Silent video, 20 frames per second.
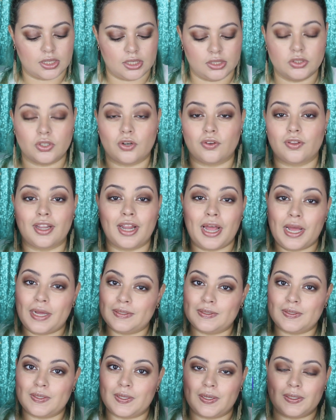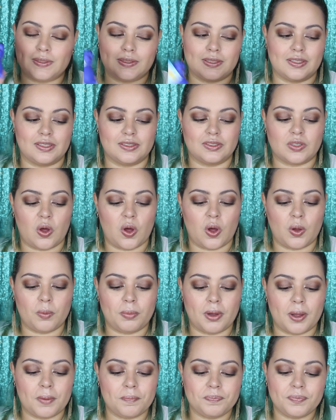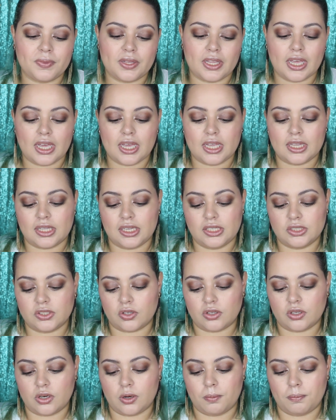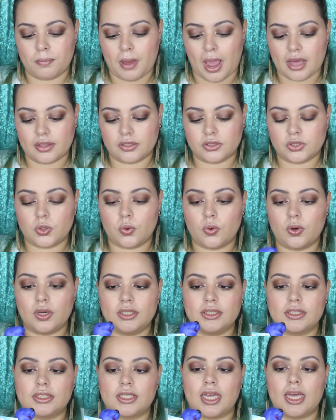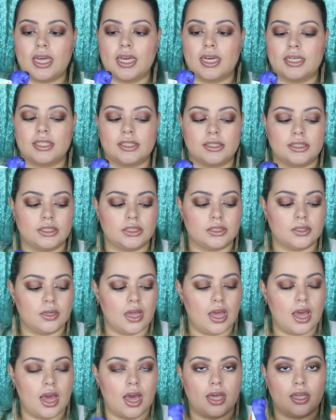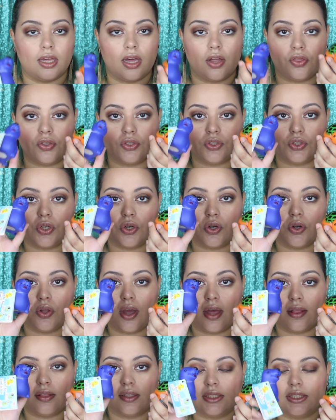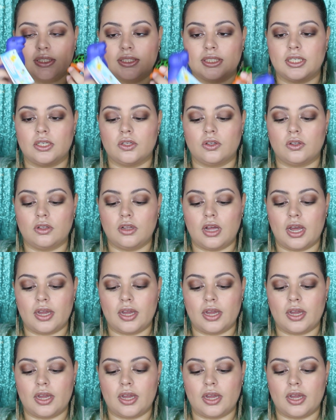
These are the last things in this haul, but these are little bath toys, and I got the turtle and the seal.